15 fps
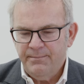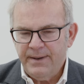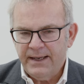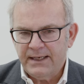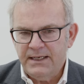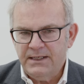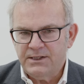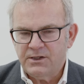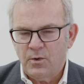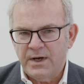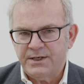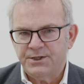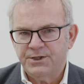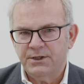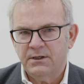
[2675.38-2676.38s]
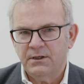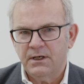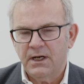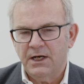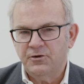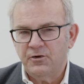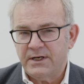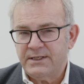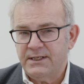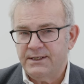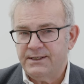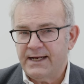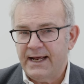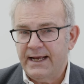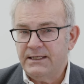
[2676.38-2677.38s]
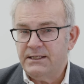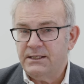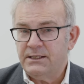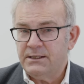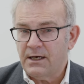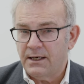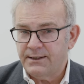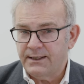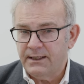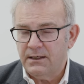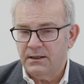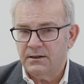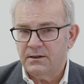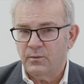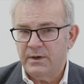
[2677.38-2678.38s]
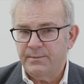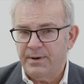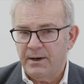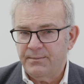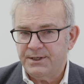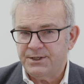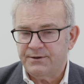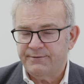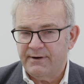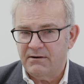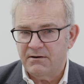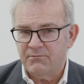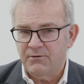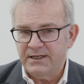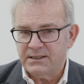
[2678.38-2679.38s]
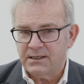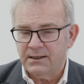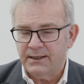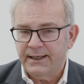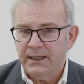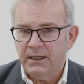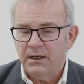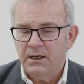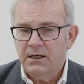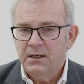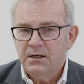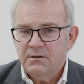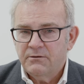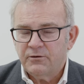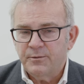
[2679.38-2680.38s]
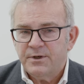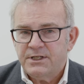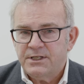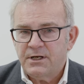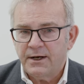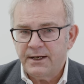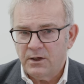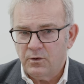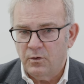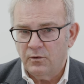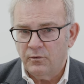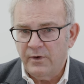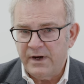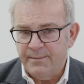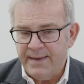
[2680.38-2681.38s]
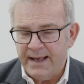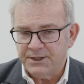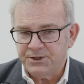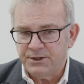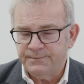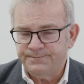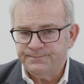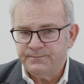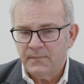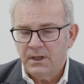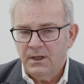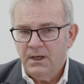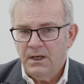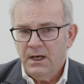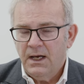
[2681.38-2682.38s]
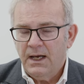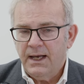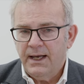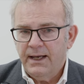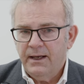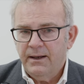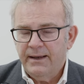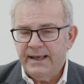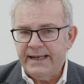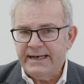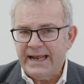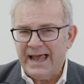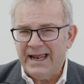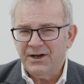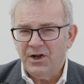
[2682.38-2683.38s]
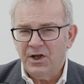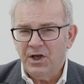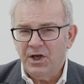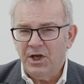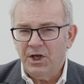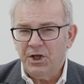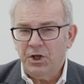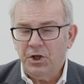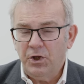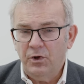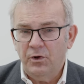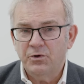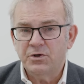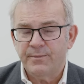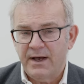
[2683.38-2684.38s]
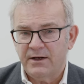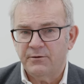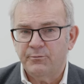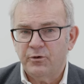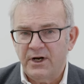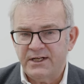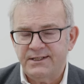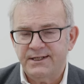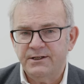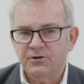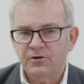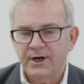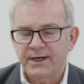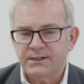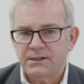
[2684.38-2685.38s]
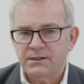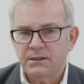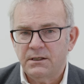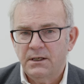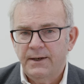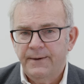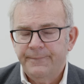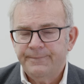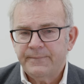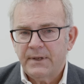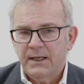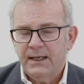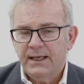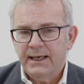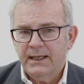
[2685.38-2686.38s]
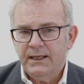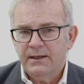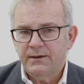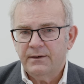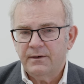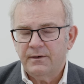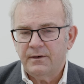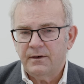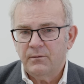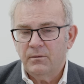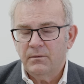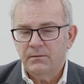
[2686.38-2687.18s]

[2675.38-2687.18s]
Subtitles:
Becky's question addresses a study that we published very recently from a study called Reimagine. It had a huge amount of press interest and,